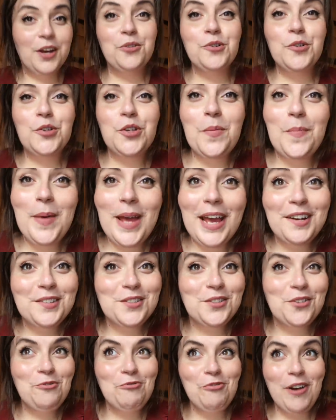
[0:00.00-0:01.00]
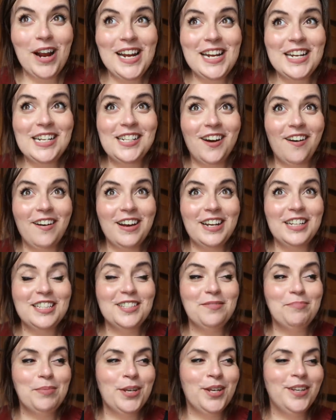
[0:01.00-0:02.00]
I also picked grey
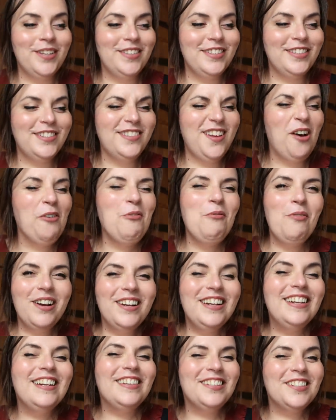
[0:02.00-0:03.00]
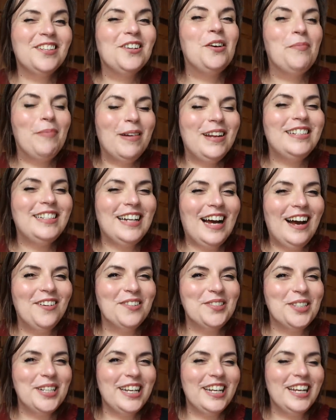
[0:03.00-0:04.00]
tights because I wanted it to look a bit
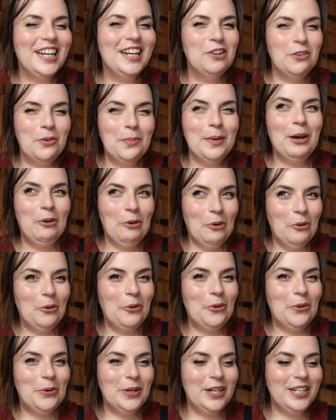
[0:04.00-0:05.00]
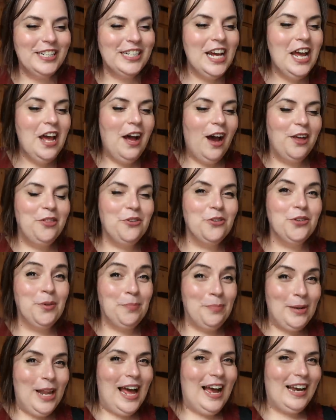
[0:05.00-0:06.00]
dowdy, a little bit awkward. I thought the
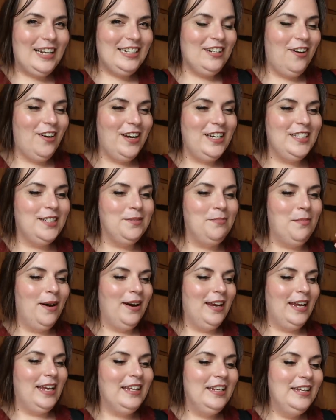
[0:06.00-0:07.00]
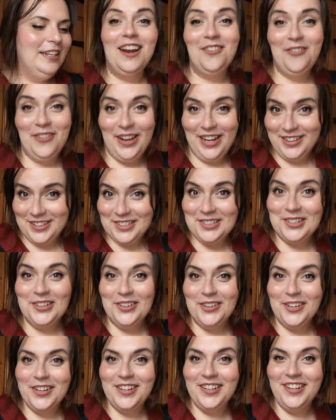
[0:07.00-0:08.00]
black tights might elevate the
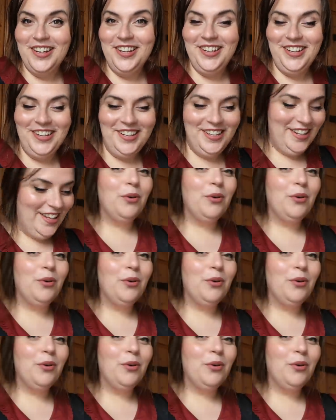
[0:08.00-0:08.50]
look and